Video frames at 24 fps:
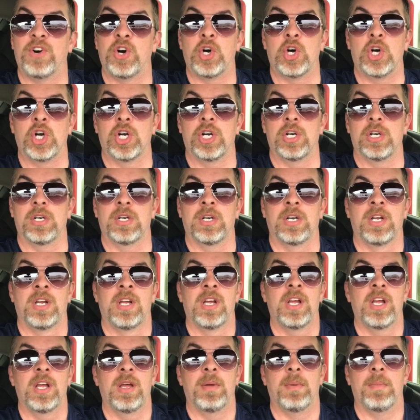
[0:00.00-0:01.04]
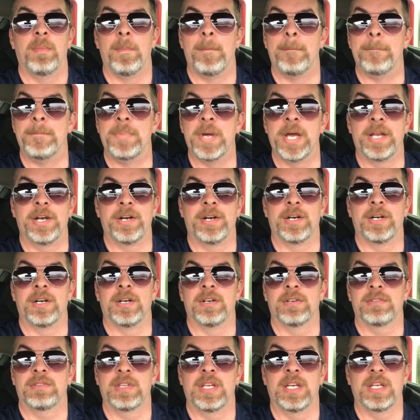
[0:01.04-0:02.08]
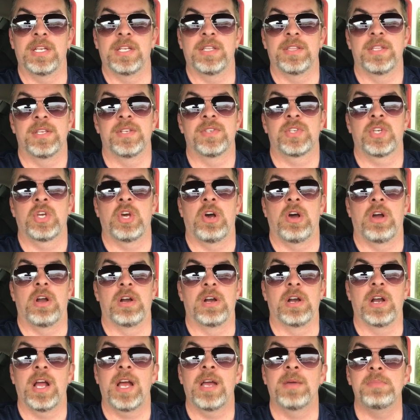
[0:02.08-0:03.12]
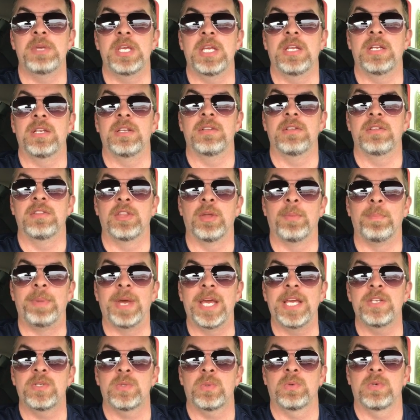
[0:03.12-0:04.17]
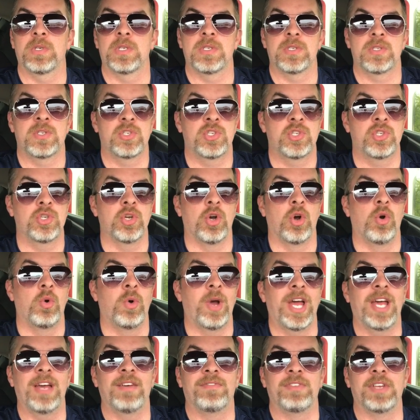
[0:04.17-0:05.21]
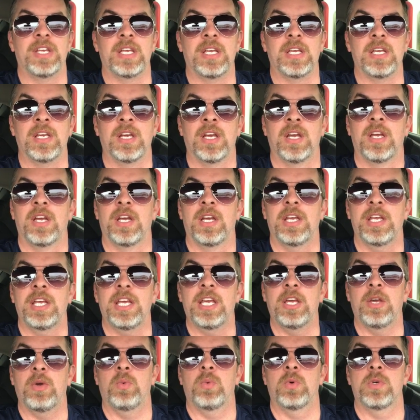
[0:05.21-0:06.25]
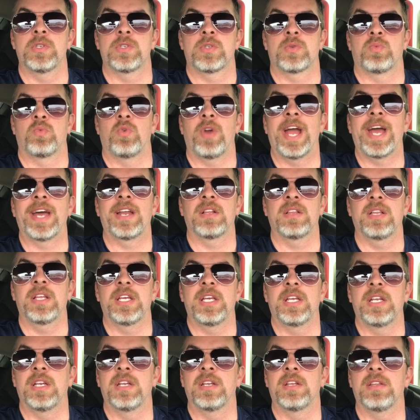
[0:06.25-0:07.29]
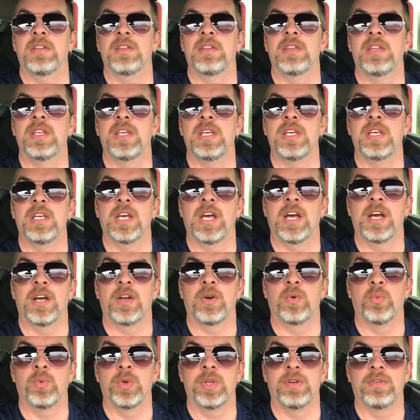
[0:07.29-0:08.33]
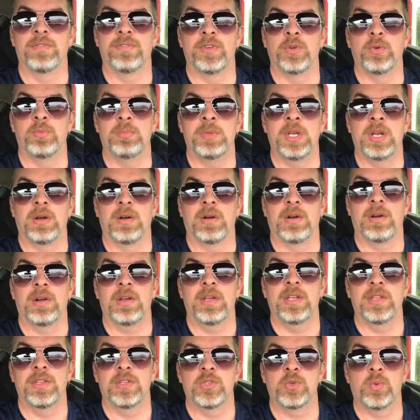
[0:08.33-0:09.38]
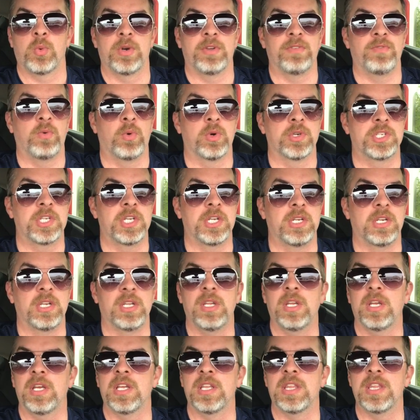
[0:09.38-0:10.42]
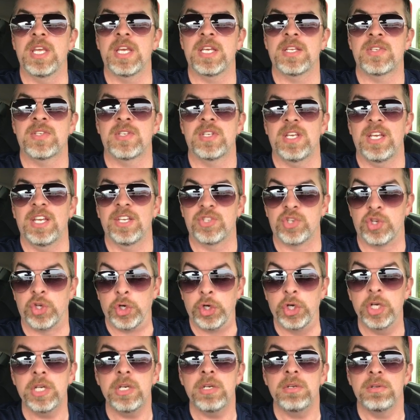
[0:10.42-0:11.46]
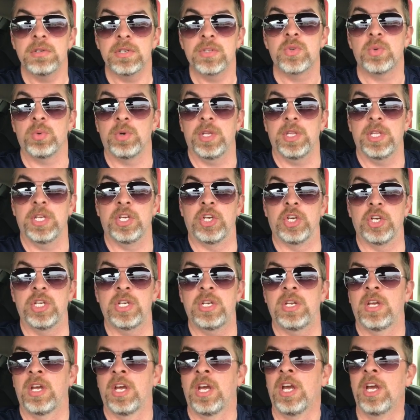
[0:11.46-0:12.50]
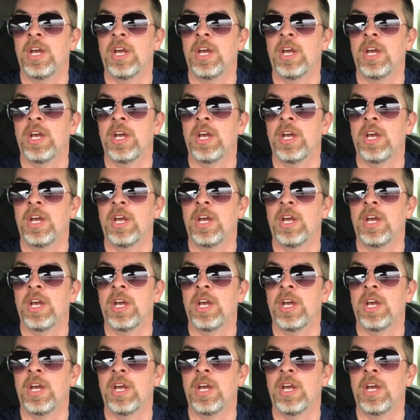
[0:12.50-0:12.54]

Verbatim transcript: far better than in this car. I mean, the bass was so heavy, it was rattling the uh, rear view mirror in the 2014. In this, it's good. It's really good.